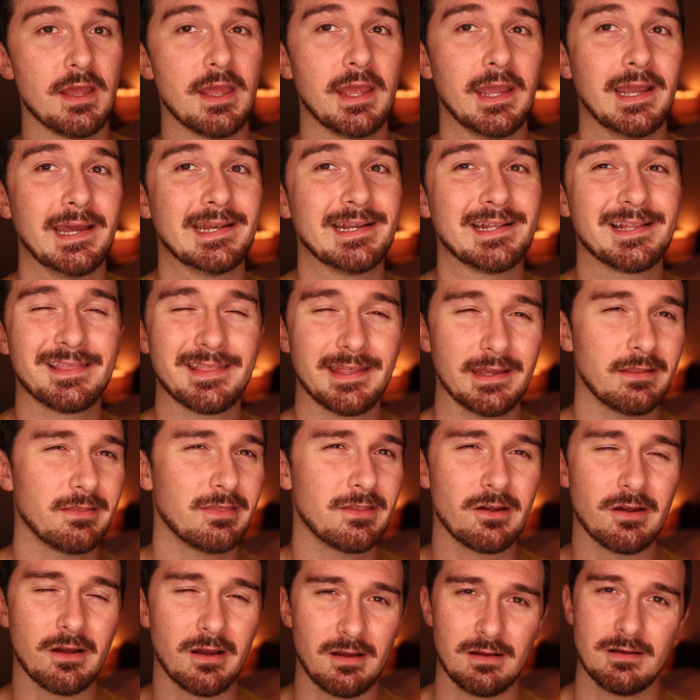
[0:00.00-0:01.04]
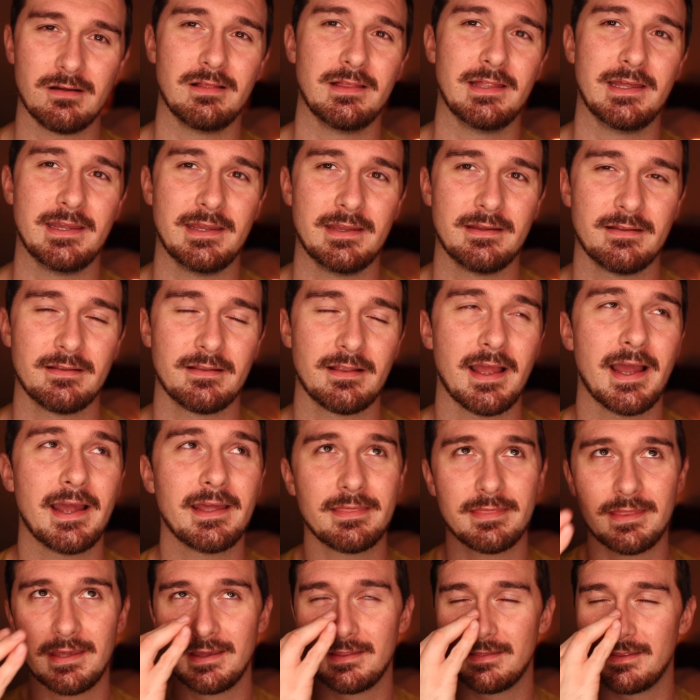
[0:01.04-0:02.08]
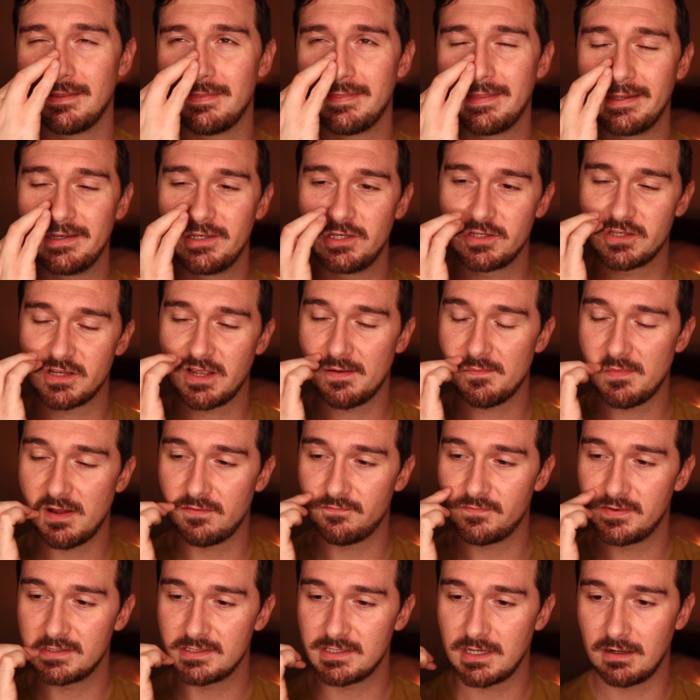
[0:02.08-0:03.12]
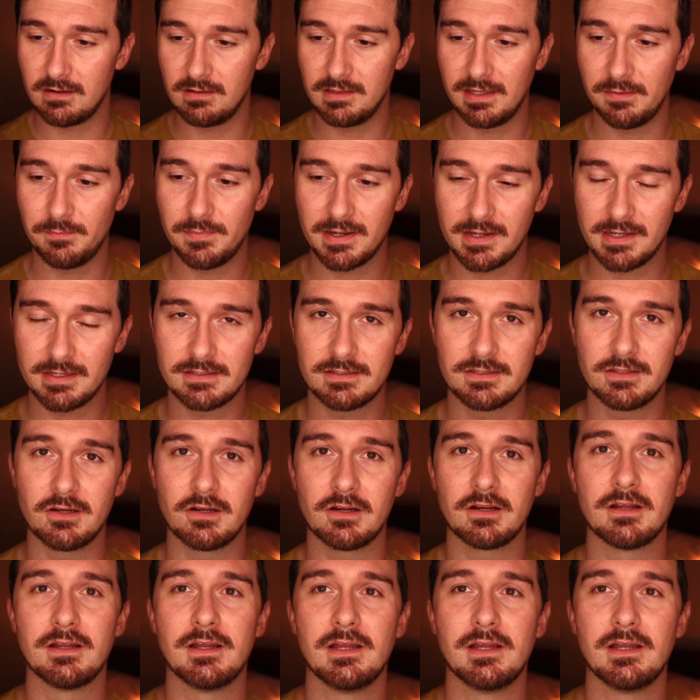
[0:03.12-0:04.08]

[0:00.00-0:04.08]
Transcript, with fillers: And I think they're ugly. I think that they just come off as ugly because they're